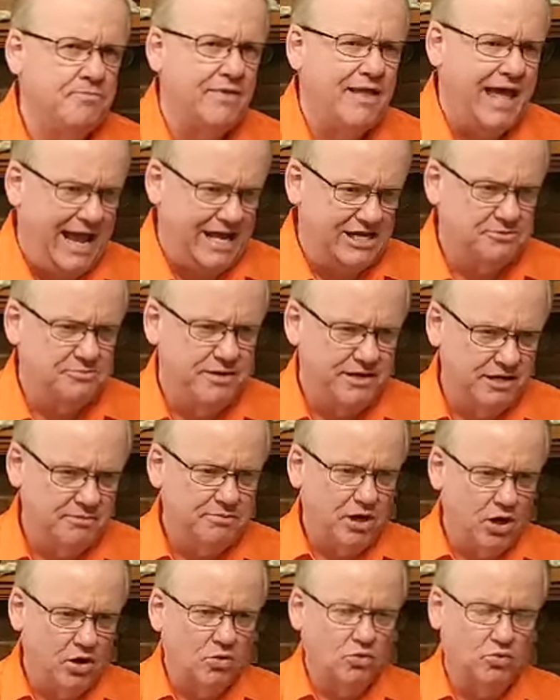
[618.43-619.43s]
has been
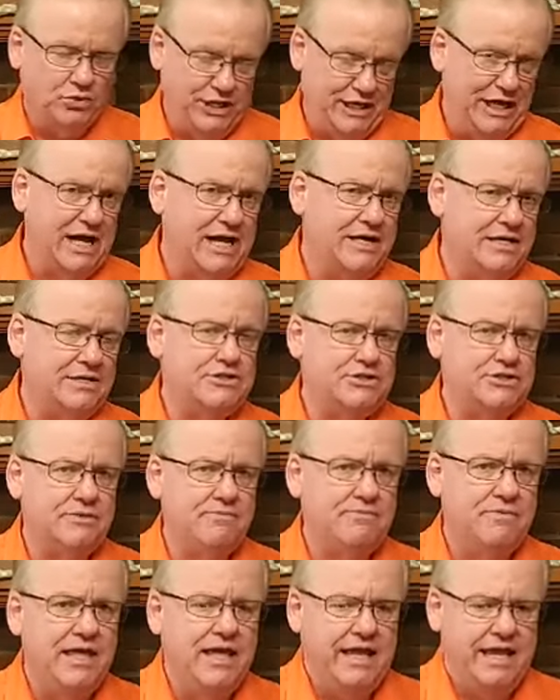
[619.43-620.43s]
upholding us.
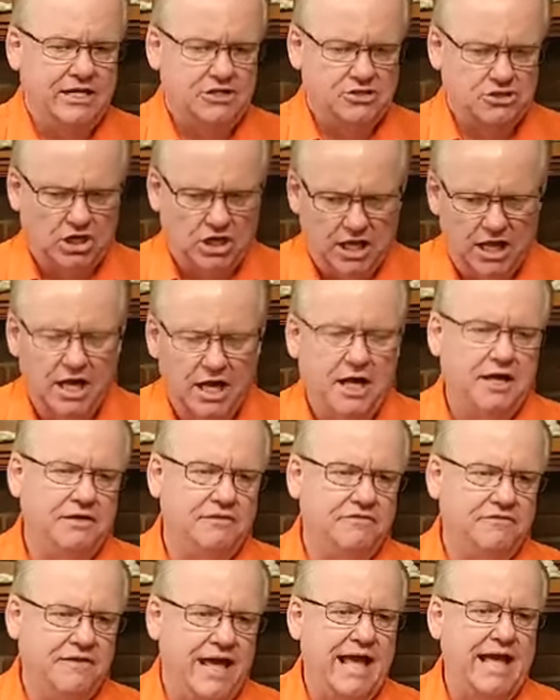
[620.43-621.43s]
His
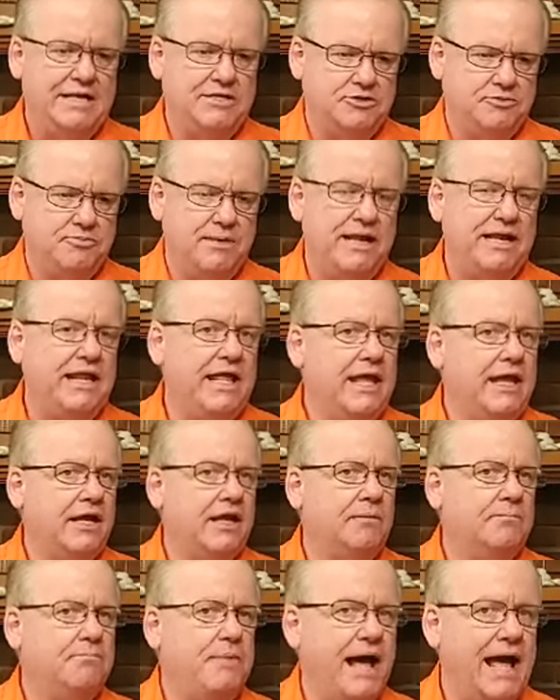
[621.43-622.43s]
love has been
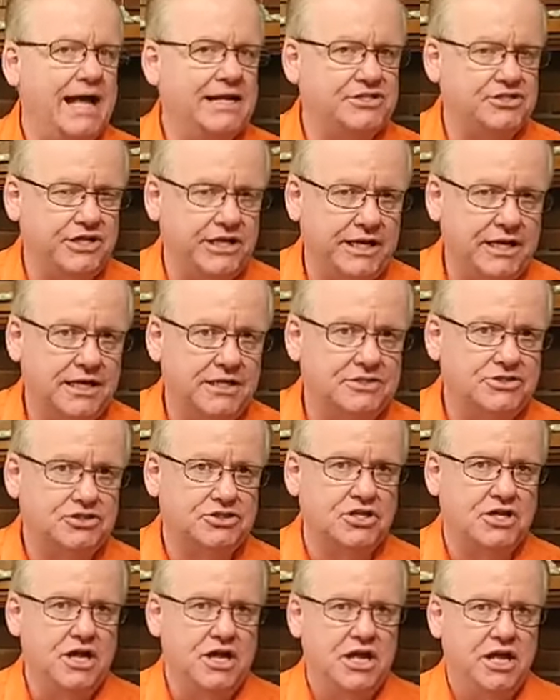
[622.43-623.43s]
encompassing
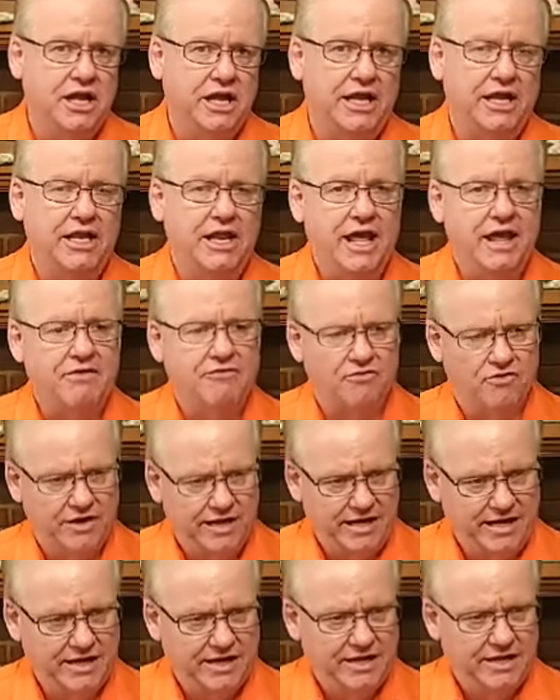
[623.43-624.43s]
us in
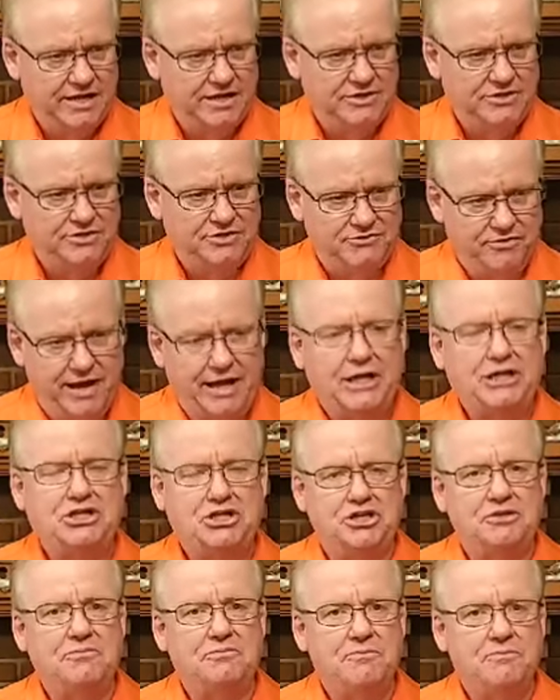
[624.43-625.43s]
every
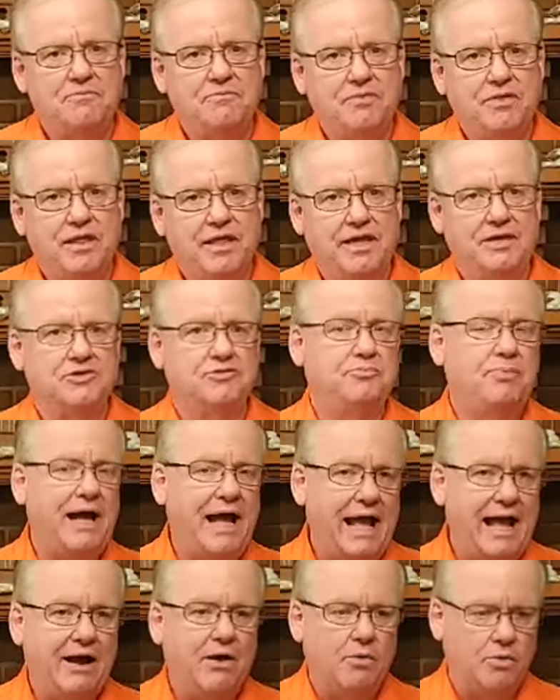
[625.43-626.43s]
direction. His
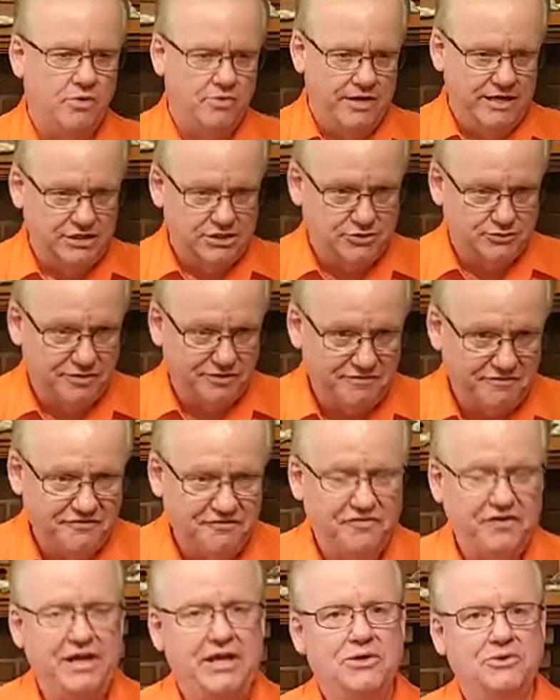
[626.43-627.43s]
power is
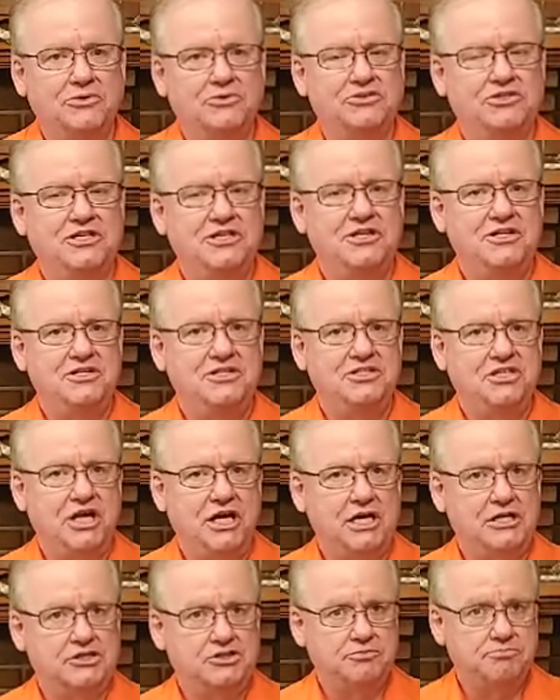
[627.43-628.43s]
revealed to
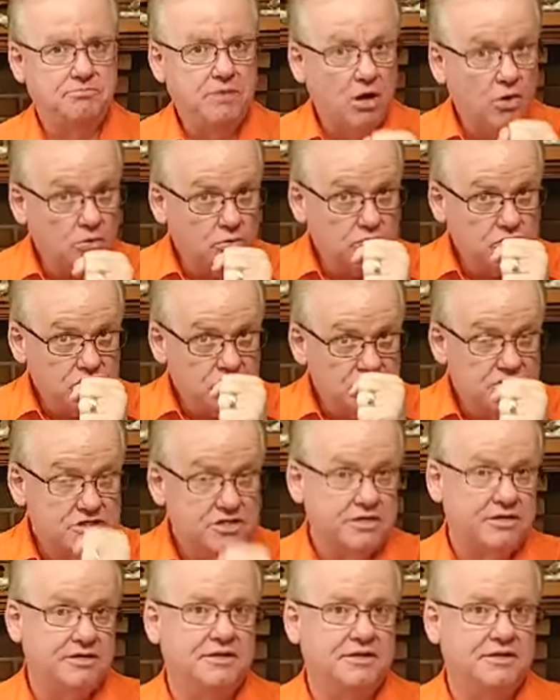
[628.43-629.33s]
us most,